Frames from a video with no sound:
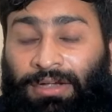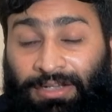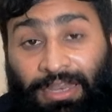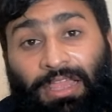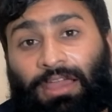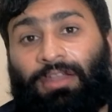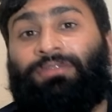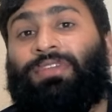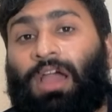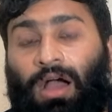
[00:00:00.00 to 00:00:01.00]
triggered
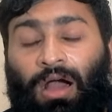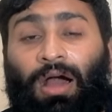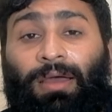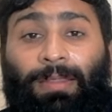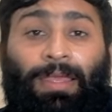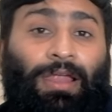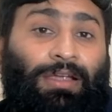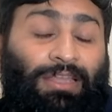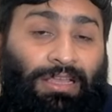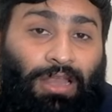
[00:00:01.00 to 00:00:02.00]
via a
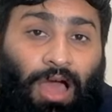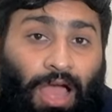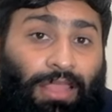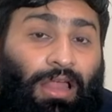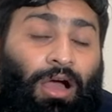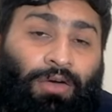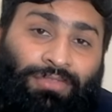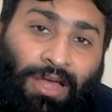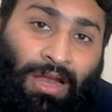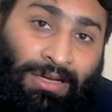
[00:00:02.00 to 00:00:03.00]
decline of
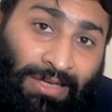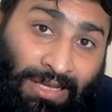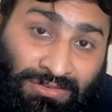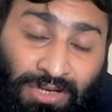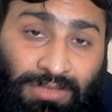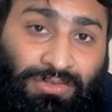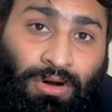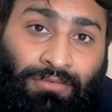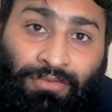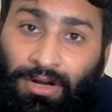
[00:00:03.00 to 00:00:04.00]
the
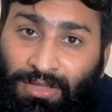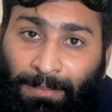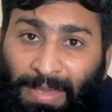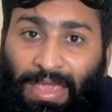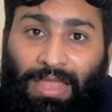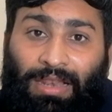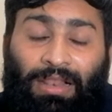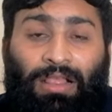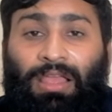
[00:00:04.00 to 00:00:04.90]
testosterone for the male,